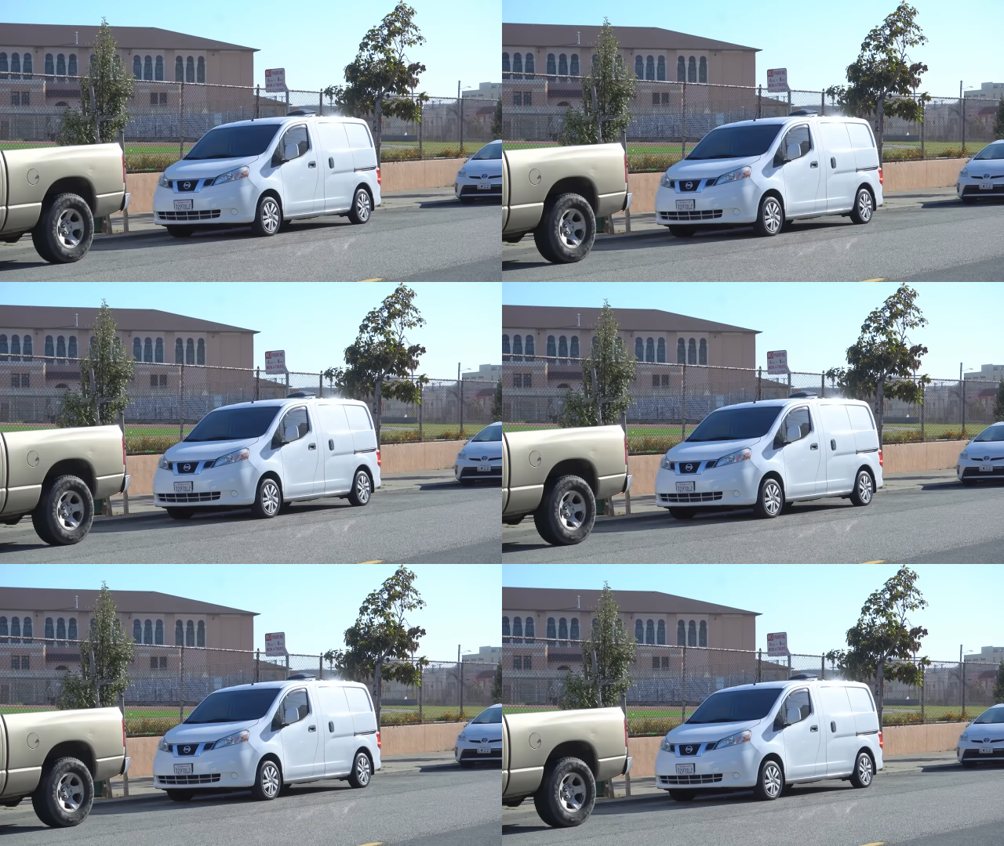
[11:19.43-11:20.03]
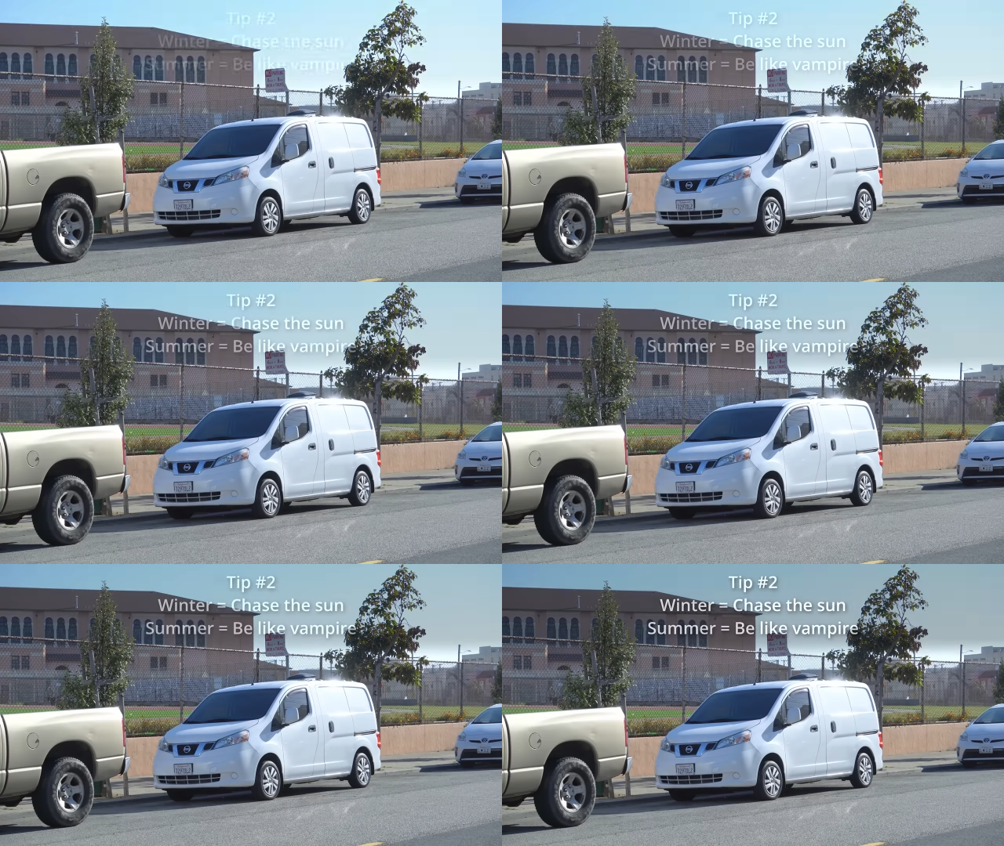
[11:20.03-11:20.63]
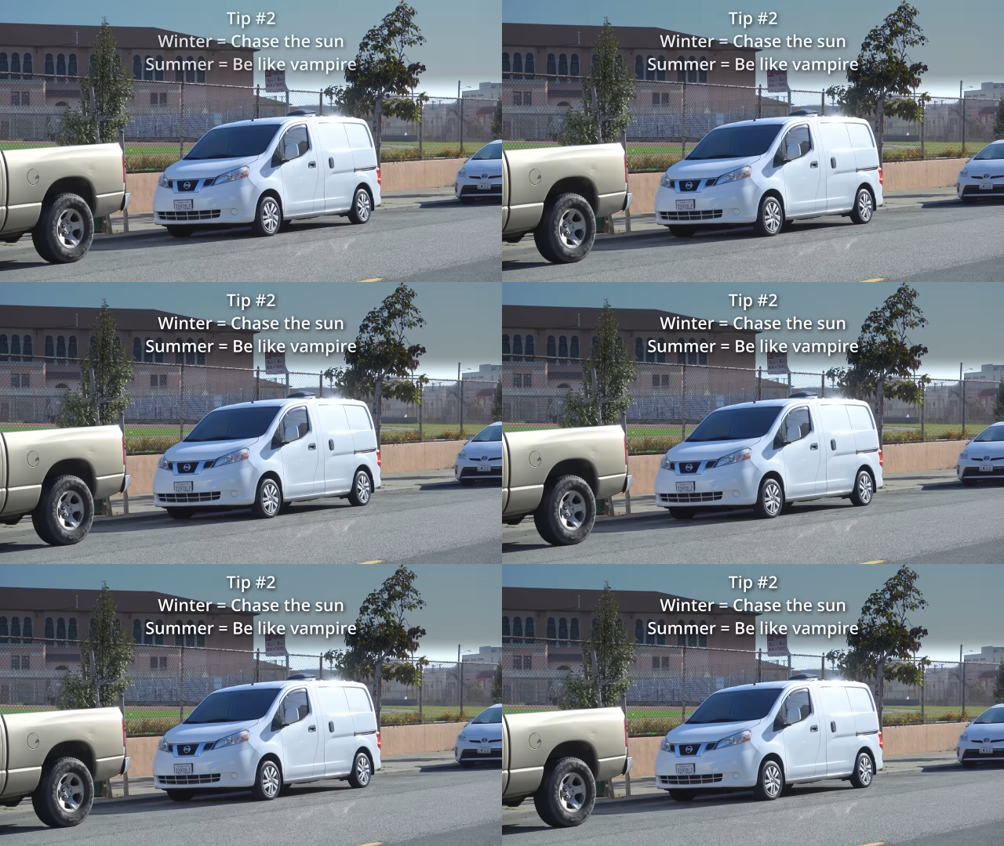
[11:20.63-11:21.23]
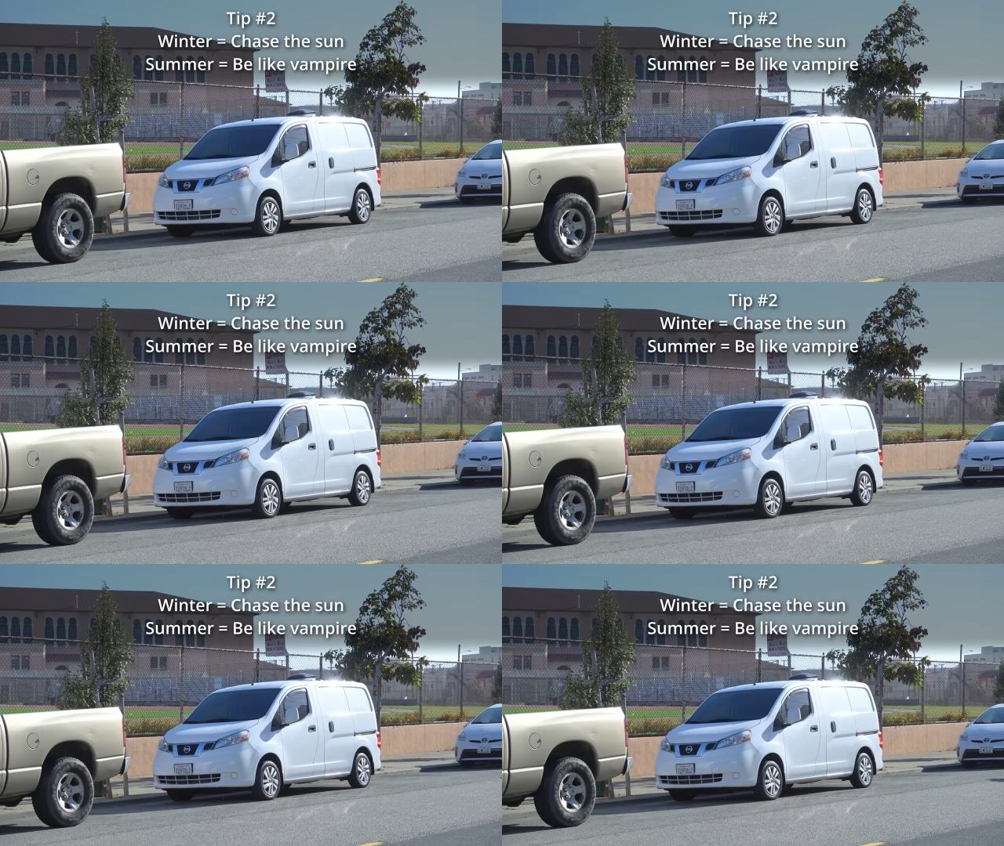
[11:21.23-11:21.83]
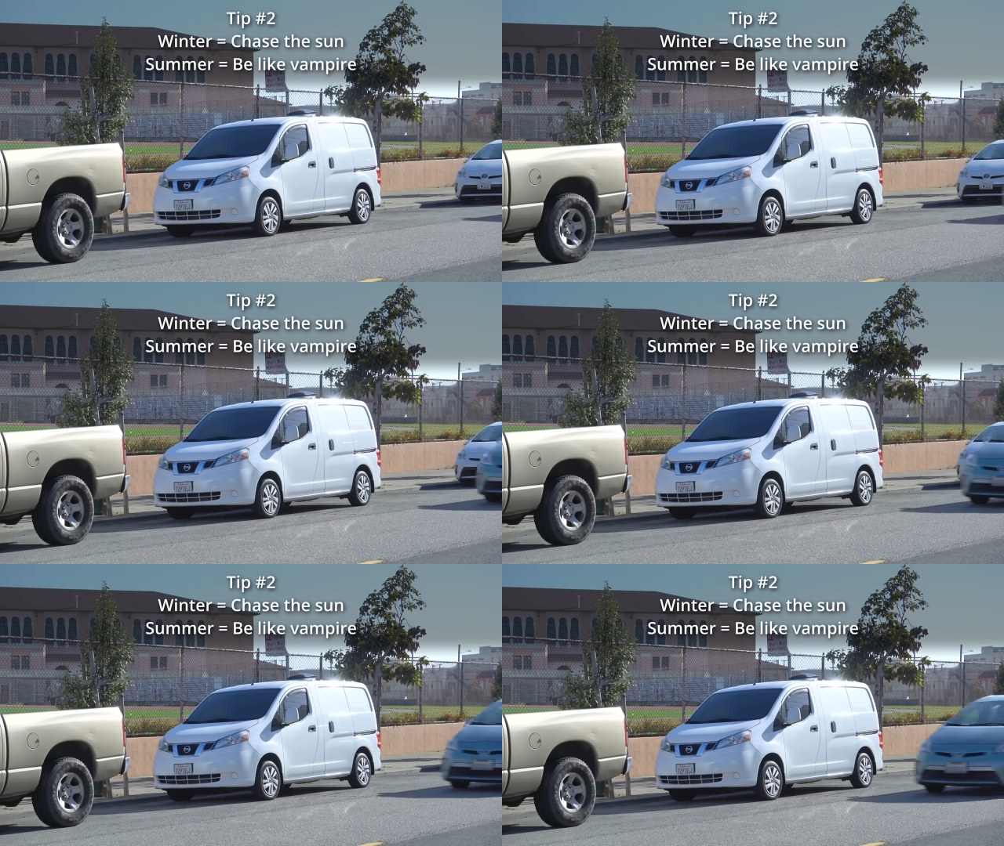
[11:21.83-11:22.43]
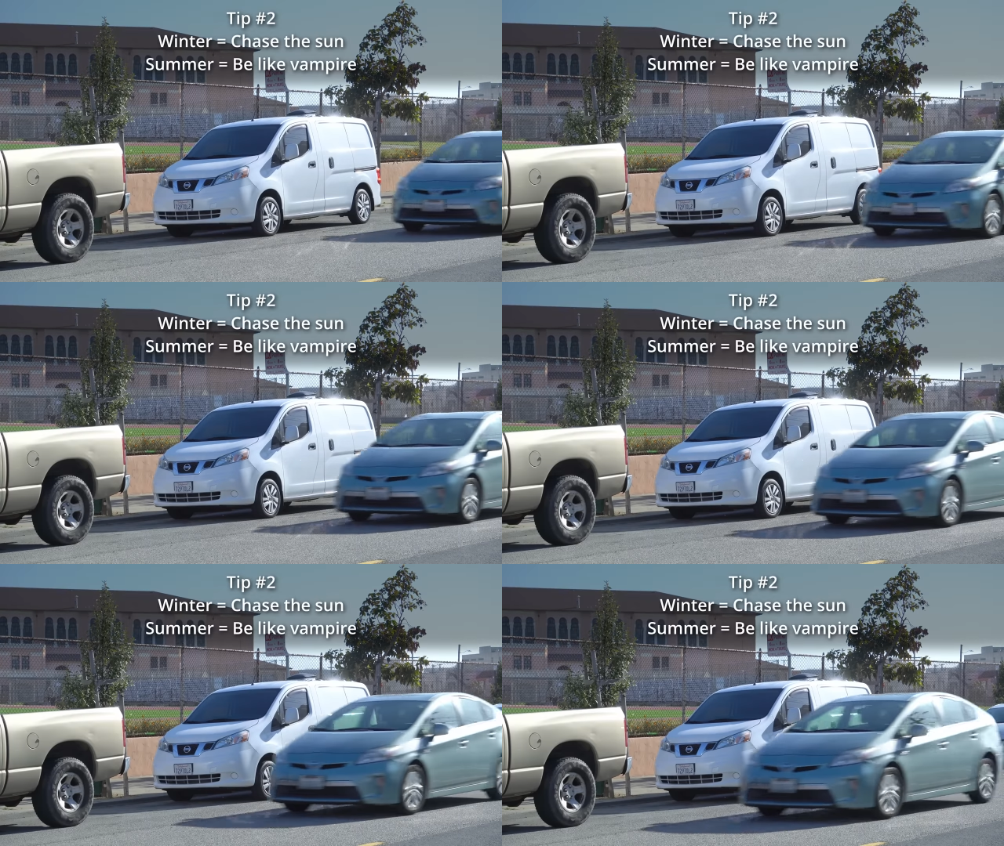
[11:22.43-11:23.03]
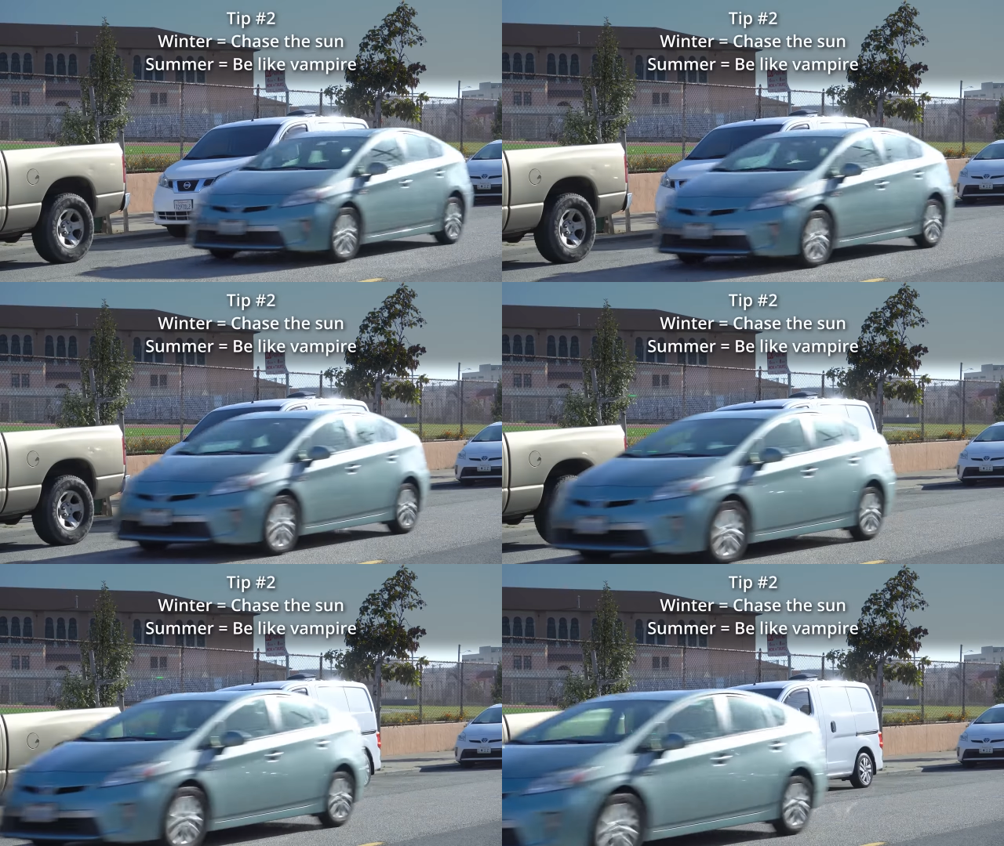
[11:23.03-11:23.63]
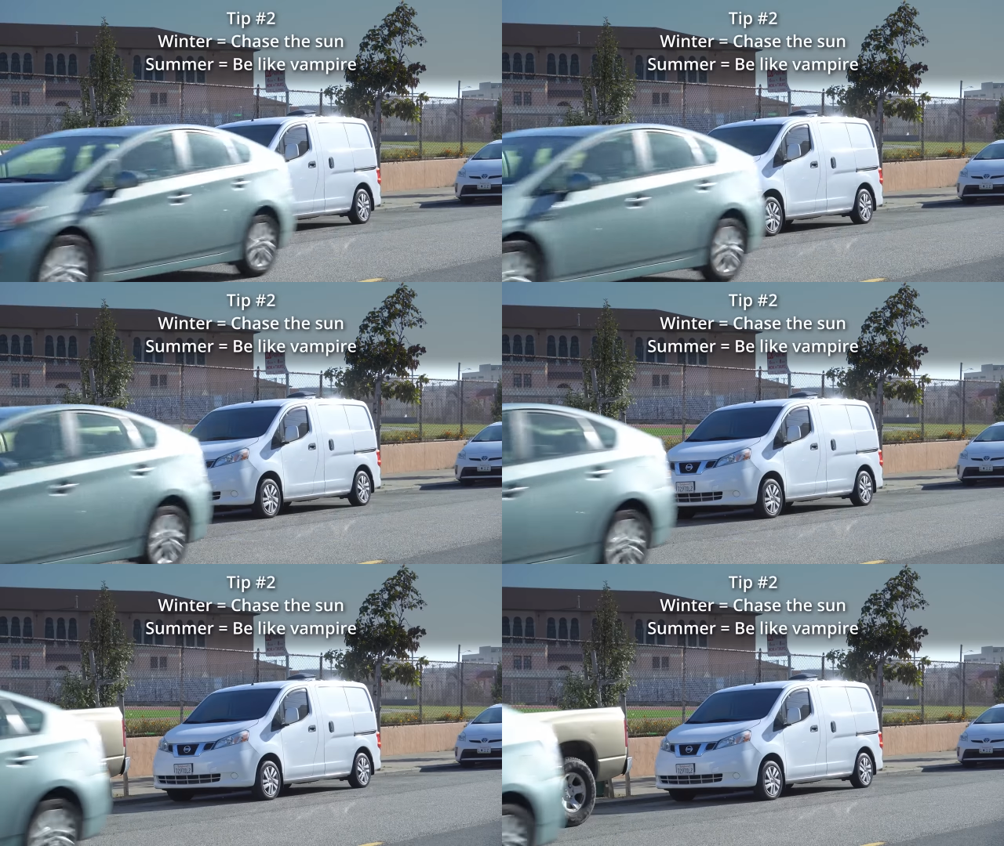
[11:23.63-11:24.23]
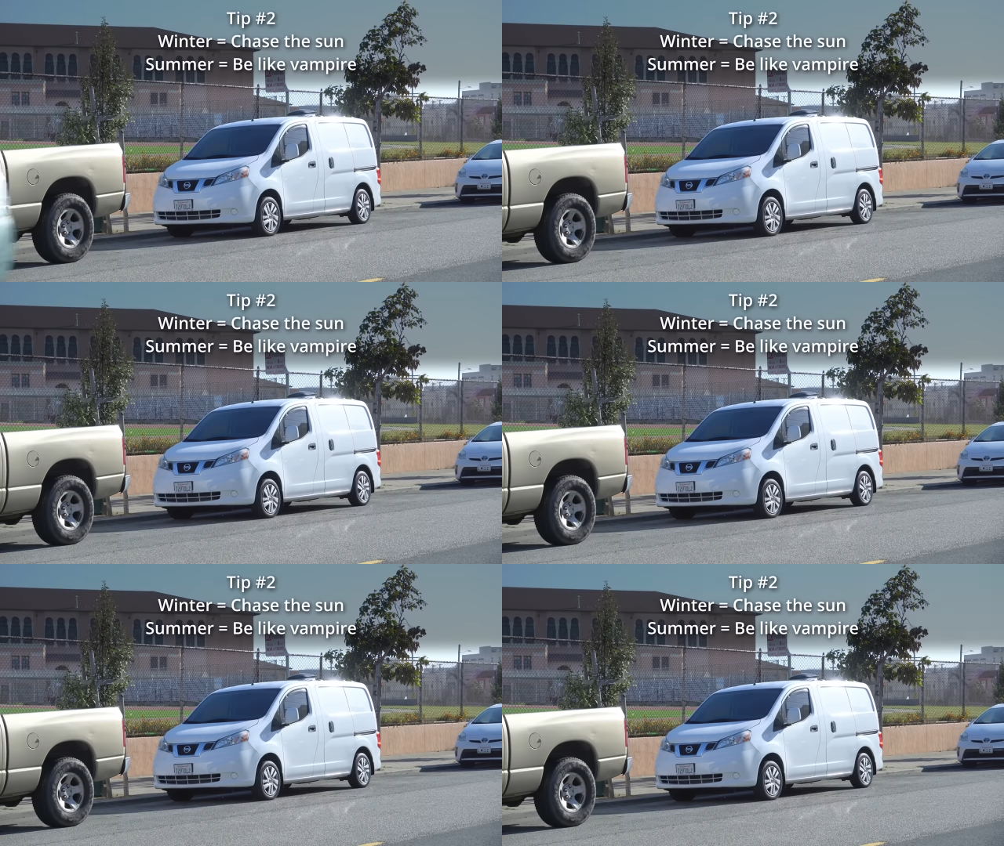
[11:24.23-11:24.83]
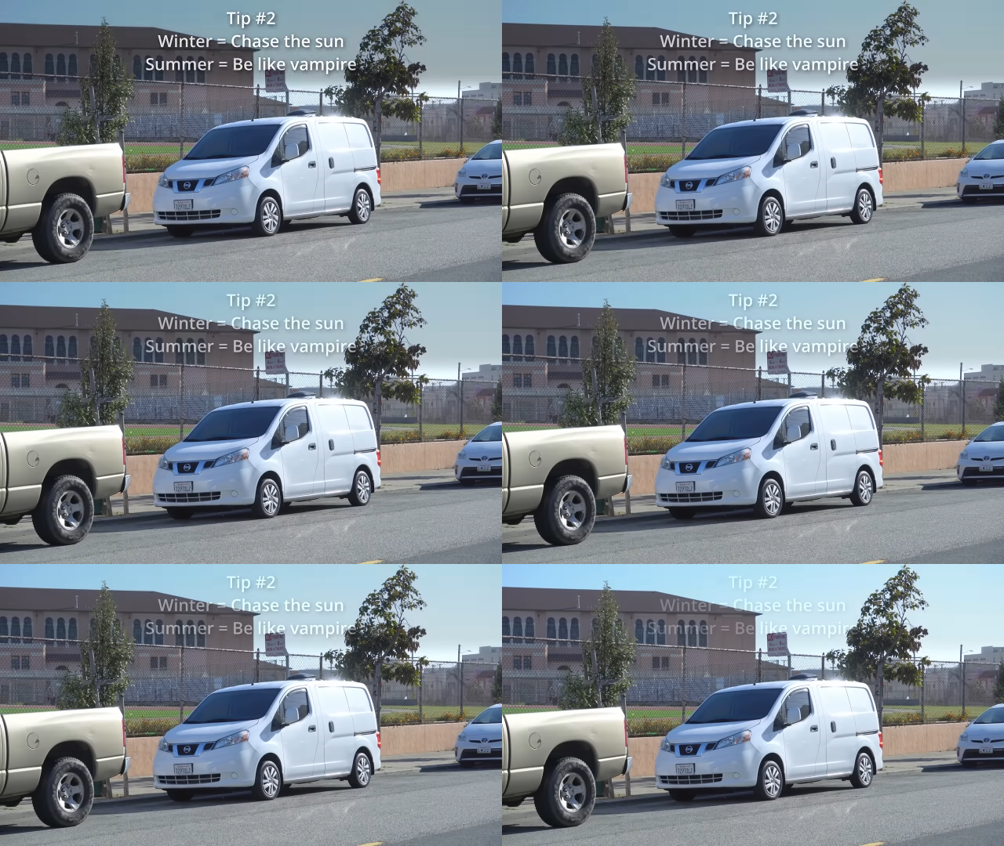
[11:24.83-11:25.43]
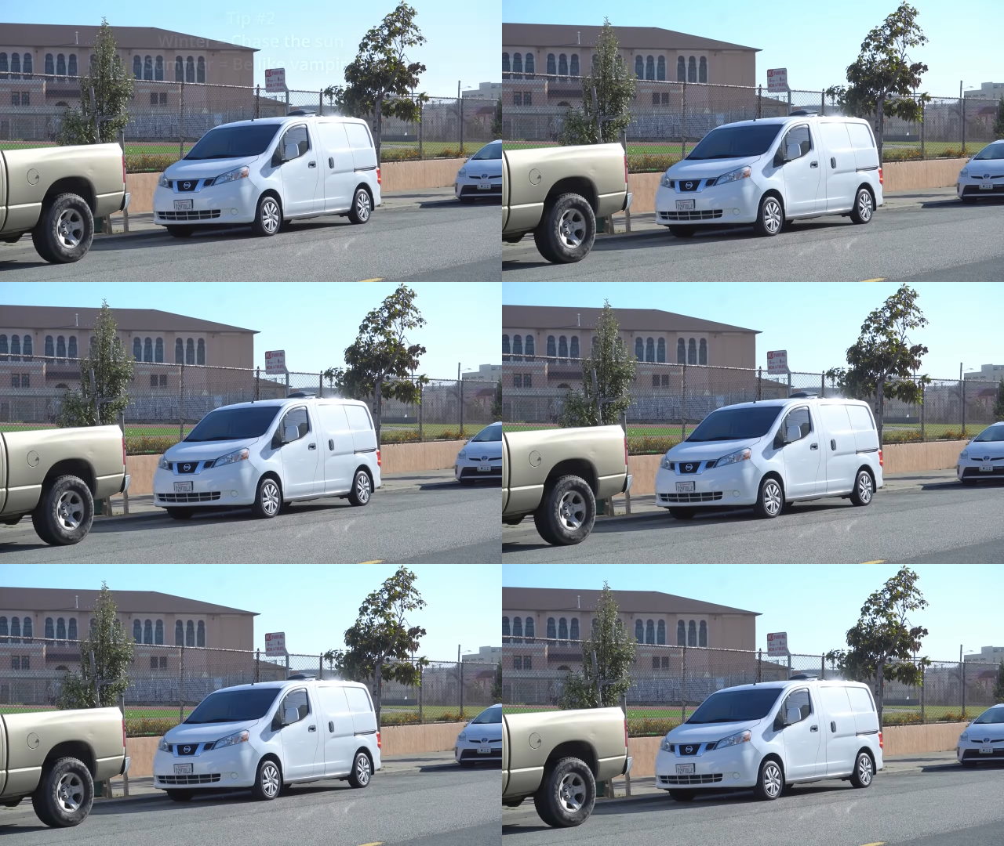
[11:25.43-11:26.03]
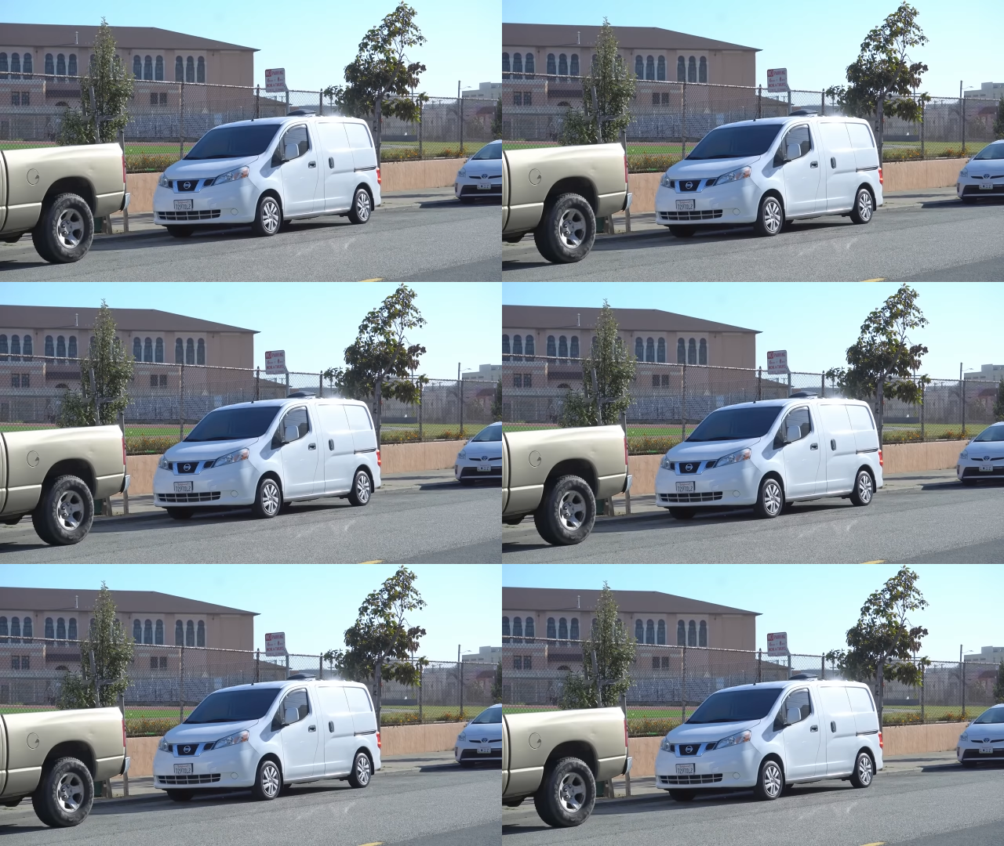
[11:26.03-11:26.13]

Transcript: (no speaker visible)